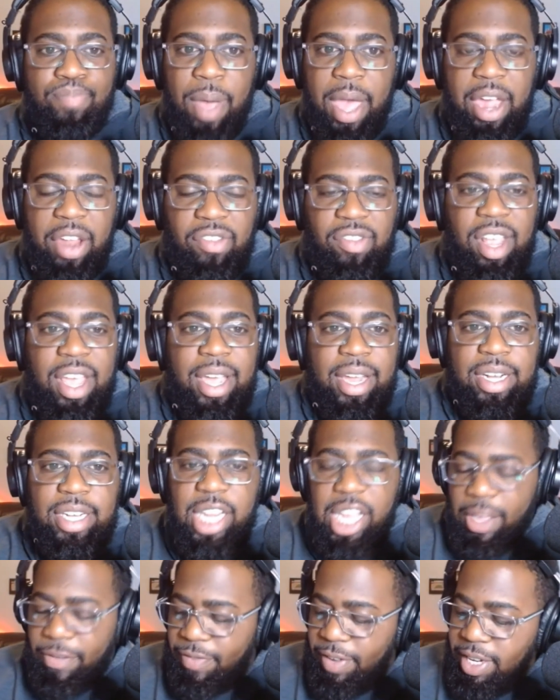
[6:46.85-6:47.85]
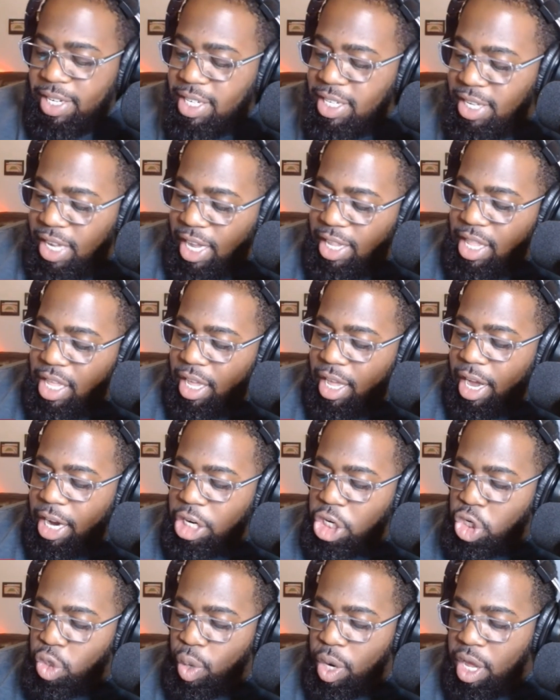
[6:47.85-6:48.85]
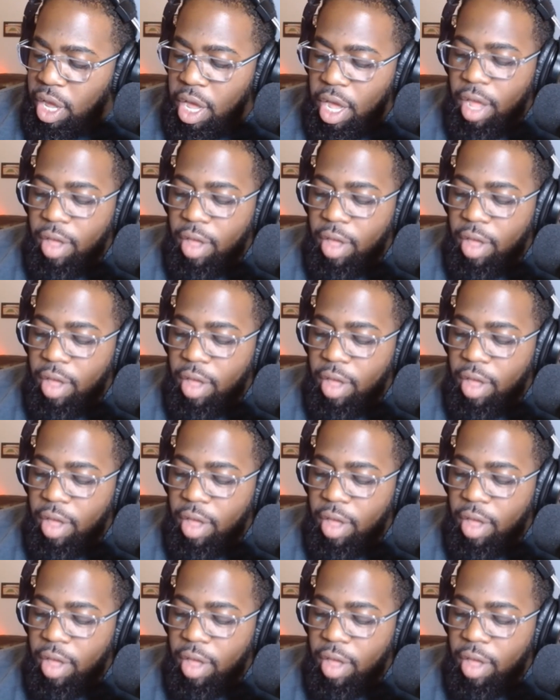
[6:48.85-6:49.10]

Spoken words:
best defenses in the country.